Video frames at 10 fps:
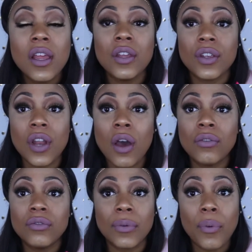you
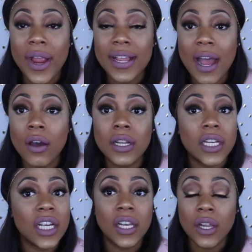know, the breakout and
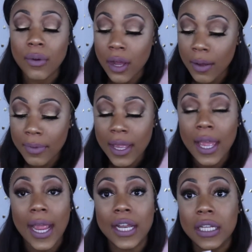the clear up,
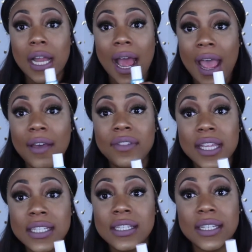and I have
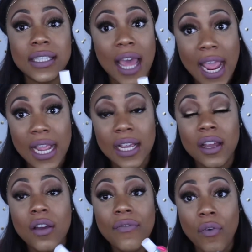this to thank
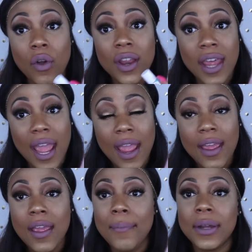for that,
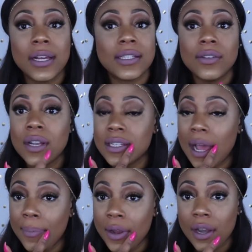because as soon as
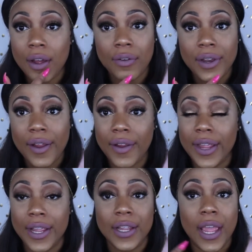I put it on there,
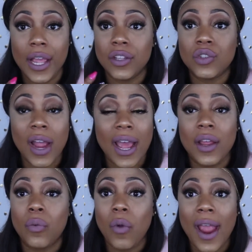it dried
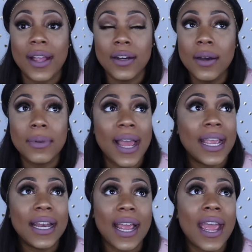it right up. Like,
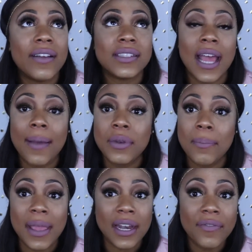it didn't have time to
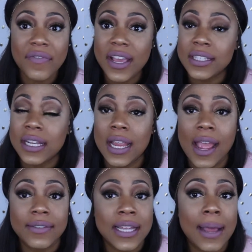manifest, it didn't
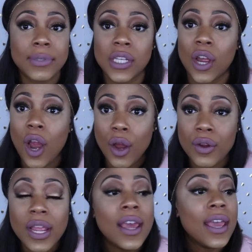have time to
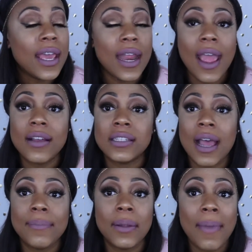hurt, it didn't have
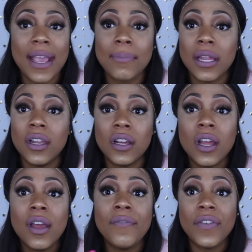time to make me look
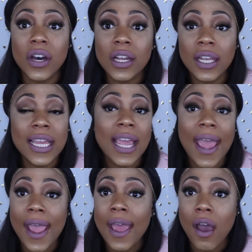fugly
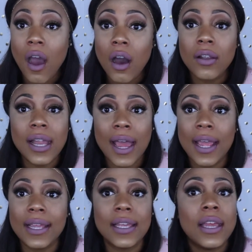at all. Like,